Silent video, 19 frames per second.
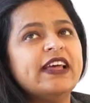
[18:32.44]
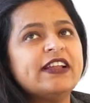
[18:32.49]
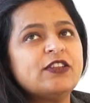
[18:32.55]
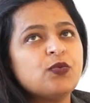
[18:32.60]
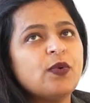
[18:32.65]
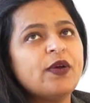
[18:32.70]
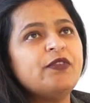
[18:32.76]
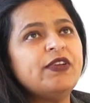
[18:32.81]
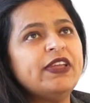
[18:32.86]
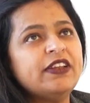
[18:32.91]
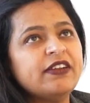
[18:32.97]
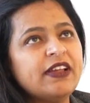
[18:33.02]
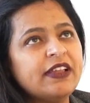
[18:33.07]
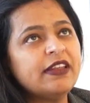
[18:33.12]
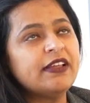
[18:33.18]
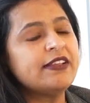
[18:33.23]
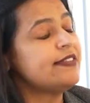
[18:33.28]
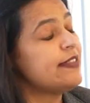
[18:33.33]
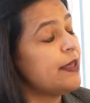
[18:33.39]
that's why we
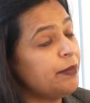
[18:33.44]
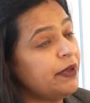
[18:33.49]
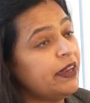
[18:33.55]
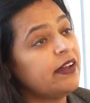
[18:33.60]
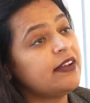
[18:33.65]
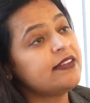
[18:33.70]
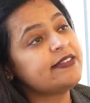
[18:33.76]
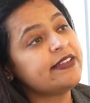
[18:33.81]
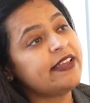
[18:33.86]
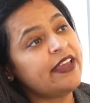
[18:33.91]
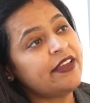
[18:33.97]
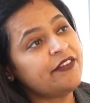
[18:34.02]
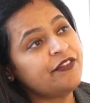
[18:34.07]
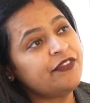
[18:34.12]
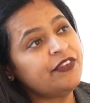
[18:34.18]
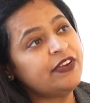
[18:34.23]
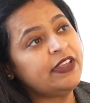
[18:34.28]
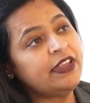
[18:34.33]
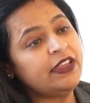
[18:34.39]
run seminars
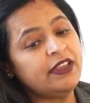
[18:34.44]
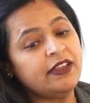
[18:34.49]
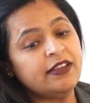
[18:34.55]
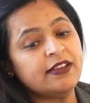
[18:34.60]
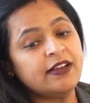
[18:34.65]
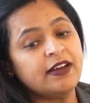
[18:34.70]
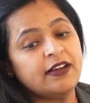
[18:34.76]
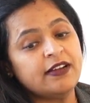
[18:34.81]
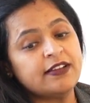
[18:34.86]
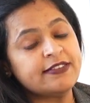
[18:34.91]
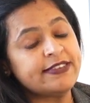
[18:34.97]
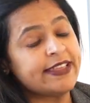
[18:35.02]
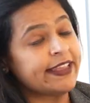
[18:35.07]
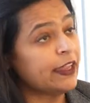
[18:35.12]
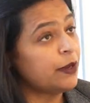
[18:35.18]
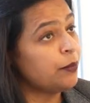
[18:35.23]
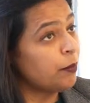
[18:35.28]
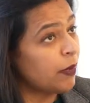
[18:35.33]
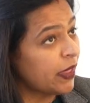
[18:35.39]
every
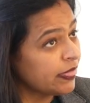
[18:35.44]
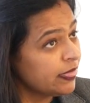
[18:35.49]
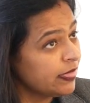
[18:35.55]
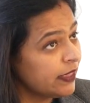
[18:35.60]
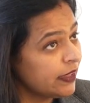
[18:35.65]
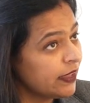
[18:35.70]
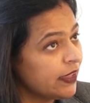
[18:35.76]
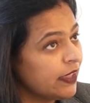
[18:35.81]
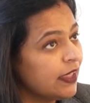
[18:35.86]
second month.